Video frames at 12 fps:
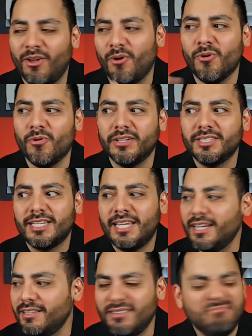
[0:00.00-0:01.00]
no, as a
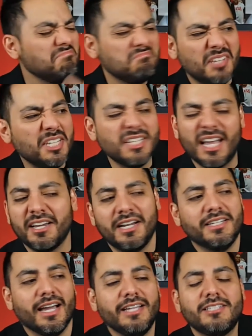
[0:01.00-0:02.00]
kid, he's not going to die.